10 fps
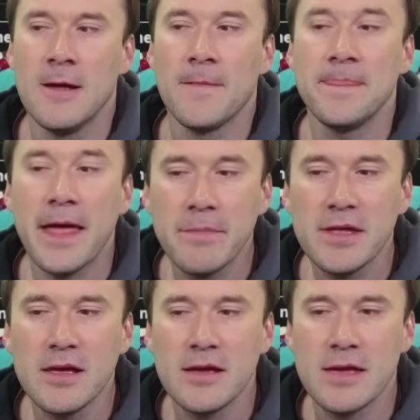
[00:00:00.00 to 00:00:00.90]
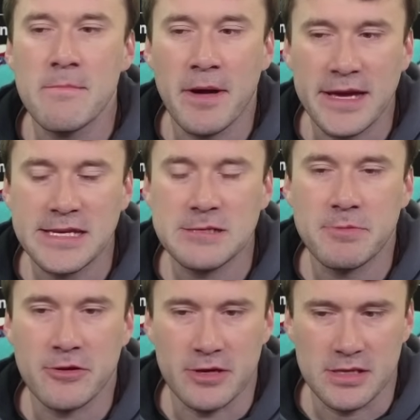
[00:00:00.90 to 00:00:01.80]
Nebula, in my
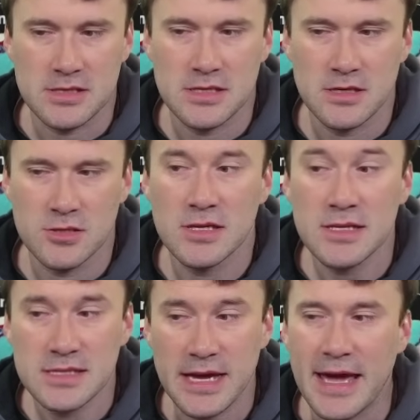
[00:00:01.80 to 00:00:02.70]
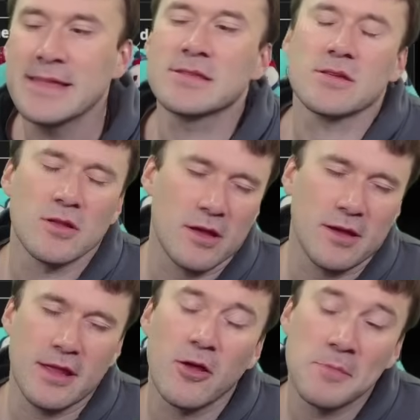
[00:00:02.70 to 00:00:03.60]
experience to this day, and
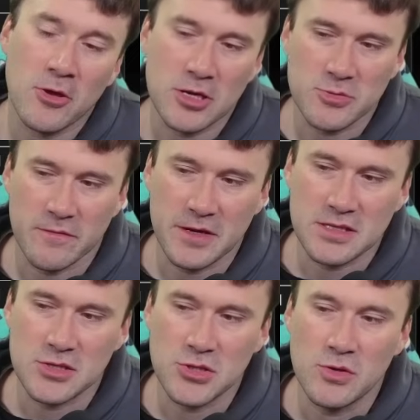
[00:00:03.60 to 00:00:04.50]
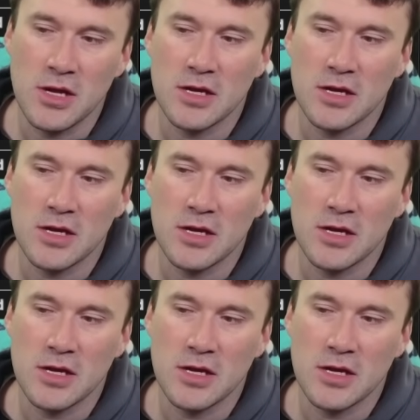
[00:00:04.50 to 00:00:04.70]
uh, let me also rephrase this too.